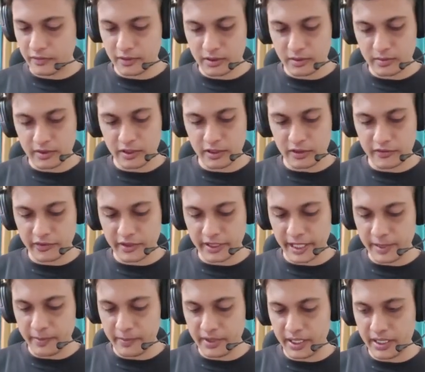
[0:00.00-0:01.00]
will be of
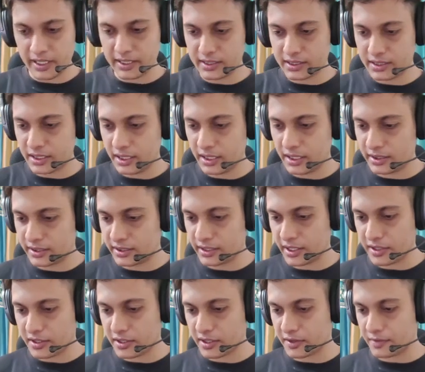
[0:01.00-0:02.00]
type async
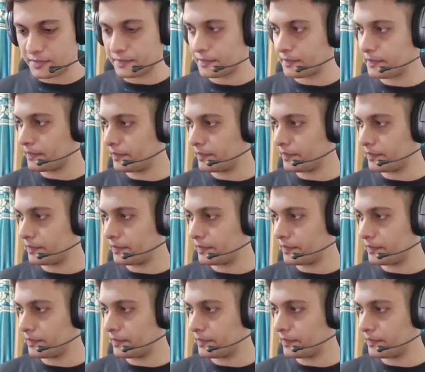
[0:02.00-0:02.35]
session.